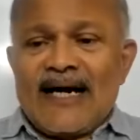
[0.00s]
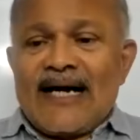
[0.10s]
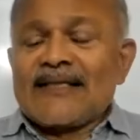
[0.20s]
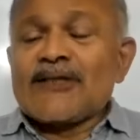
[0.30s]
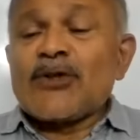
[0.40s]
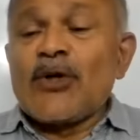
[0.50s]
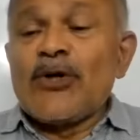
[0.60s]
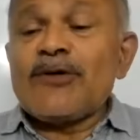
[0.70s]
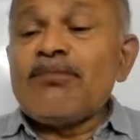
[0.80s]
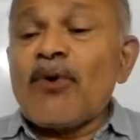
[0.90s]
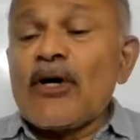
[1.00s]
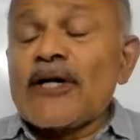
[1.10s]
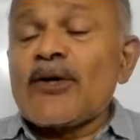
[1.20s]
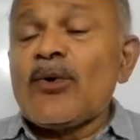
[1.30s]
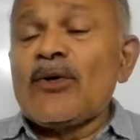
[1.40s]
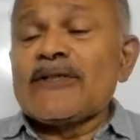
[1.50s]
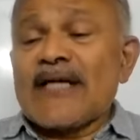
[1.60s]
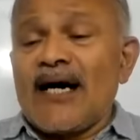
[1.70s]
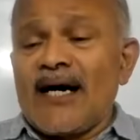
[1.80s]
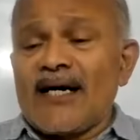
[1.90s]
and the solute molecules
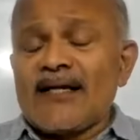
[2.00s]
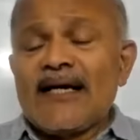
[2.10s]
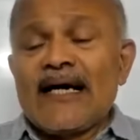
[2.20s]
are